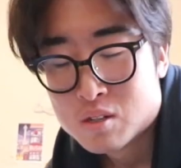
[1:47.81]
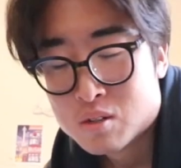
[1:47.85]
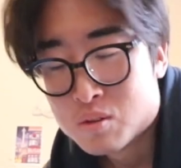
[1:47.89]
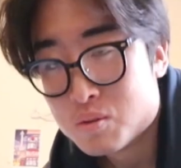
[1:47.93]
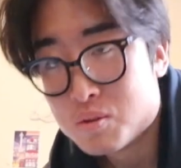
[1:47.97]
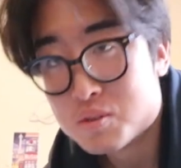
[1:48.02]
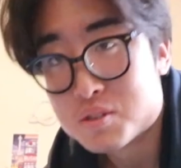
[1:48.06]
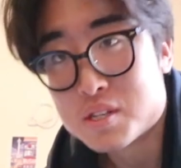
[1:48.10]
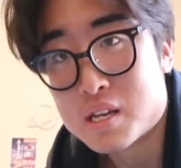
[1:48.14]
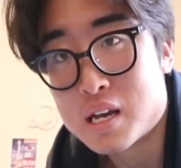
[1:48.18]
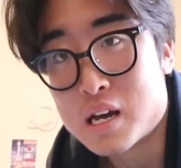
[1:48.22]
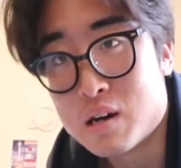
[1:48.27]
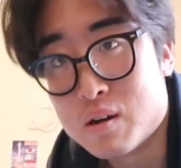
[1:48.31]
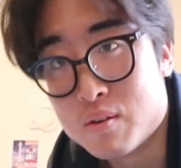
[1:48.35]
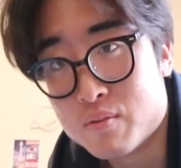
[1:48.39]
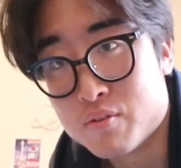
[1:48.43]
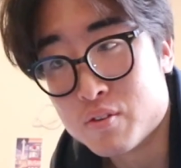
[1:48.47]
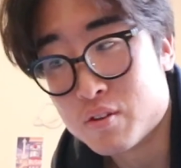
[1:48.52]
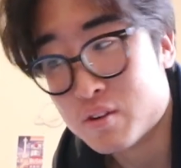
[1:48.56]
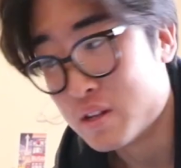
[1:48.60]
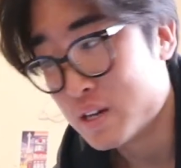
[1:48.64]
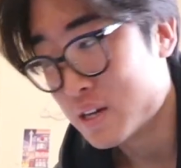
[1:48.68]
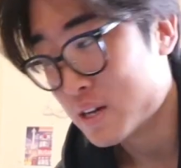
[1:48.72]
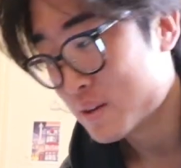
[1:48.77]
we'll see how I'm
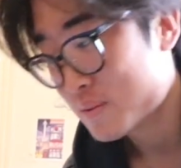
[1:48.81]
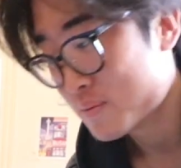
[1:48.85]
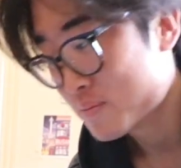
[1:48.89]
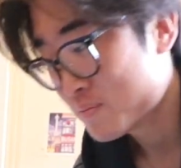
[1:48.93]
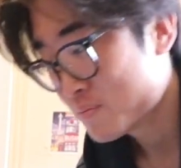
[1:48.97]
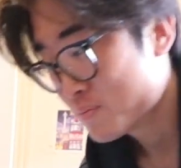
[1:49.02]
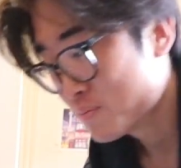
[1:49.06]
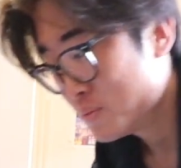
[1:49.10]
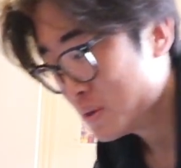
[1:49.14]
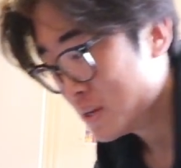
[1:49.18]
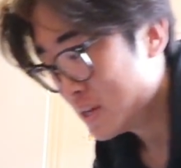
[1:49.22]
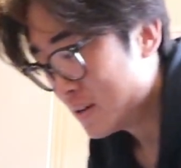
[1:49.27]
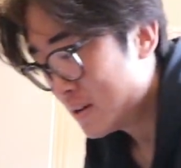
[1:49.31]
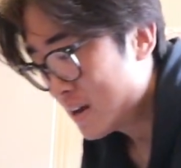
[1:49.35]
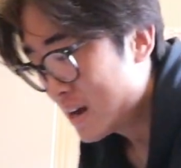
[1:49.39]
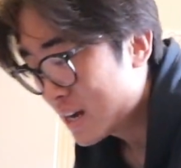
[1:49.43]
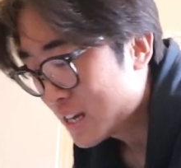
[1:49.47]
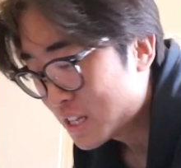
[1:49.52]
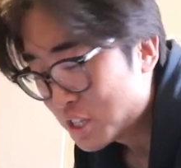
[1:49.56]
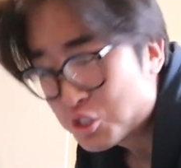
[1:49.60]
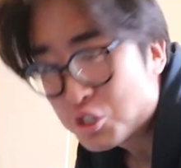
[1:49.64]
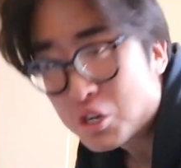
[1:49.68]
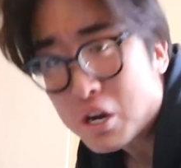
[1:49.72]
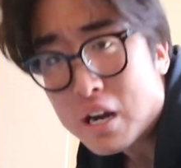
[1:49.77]
feeling. But I'm
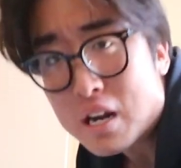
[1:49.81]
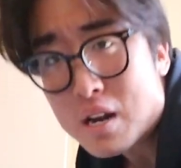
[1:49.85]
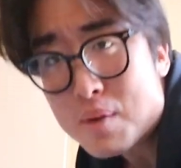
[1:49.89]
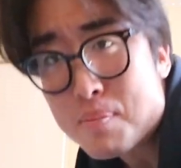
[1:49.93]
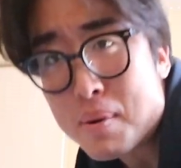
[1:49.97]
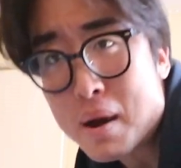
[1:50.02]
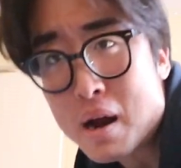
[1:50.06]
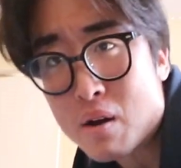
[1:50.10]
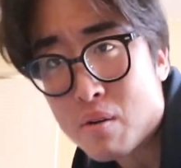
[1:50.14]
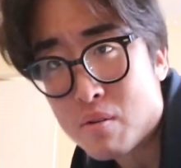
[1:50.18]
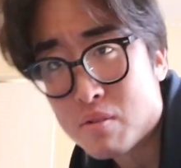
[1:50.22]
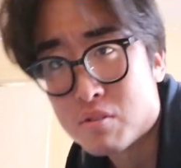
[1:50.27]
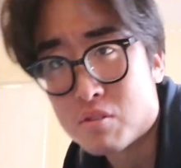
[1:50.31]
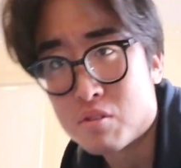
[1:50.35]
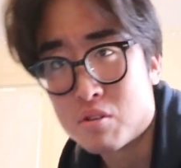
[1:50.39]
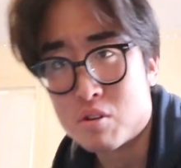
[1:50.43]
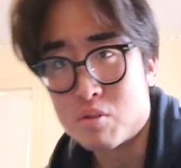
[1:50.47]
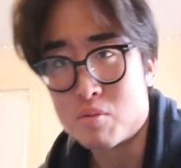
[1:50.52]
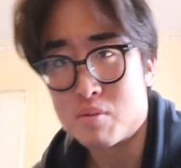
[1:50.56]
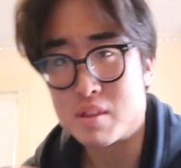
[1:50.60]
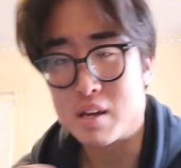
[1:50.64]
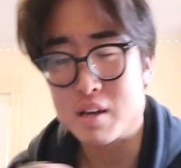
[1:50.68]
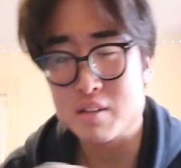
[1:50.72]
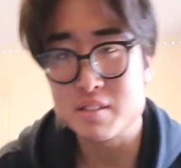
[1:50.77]
gonna try to power through
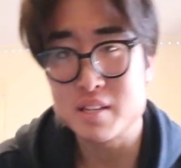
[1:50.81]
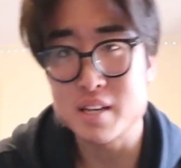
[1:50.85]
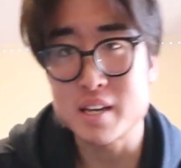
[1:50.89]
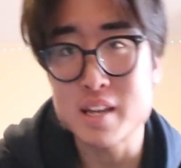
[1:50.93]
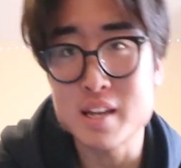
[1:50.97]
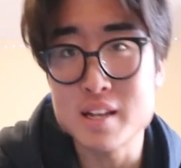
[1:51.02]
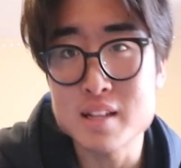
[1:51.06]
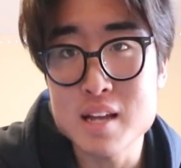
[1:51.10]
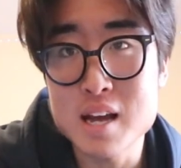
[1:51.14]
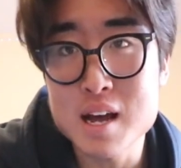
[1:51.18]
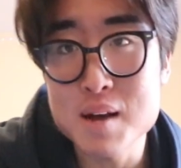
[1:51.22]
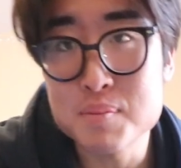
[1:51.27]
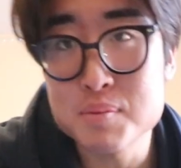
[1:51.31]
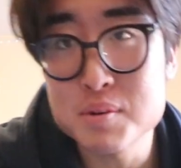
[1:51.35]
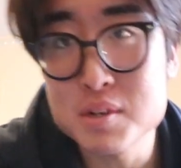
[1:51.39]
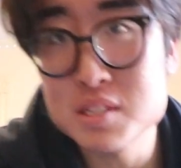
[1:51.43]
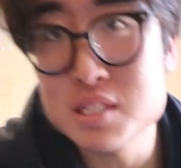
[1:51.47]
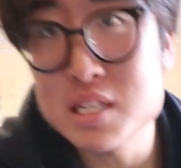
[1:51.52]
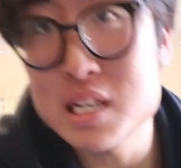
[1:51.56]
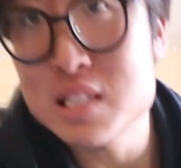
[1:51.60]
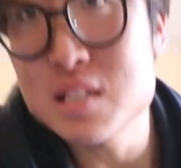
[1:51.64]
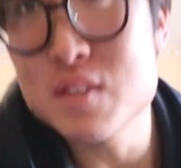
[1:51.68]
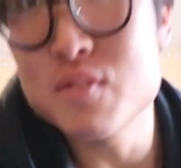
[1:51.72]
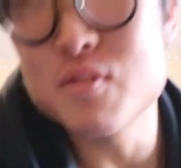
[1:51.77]
without taking a nap because as